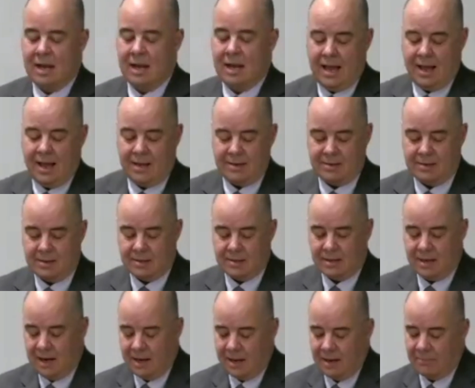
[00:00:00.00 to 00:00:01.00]
And
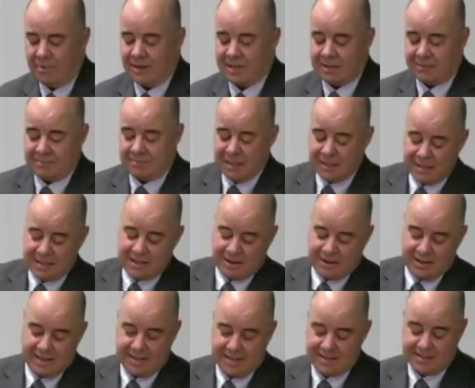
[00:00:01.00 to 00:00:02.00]
but the
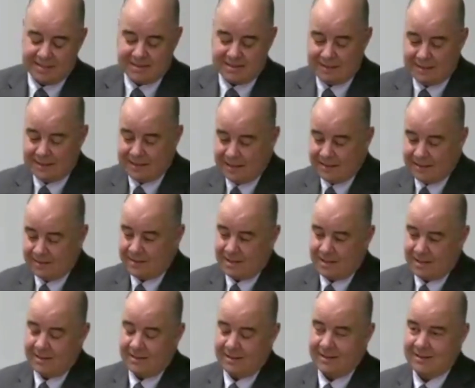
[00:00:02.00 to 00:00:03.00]
military
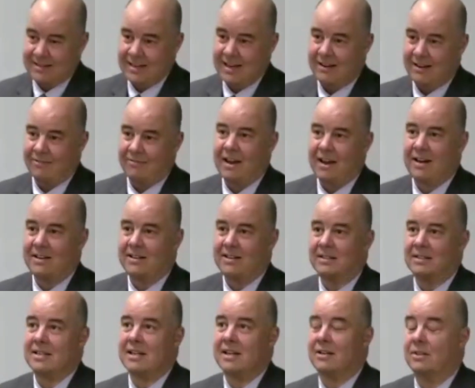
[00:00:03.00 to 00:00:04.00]
didn't take effect
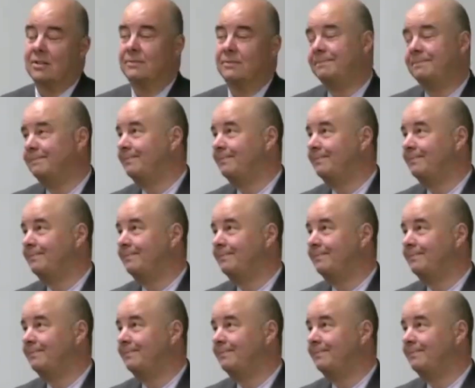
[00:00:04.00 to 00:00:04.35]
until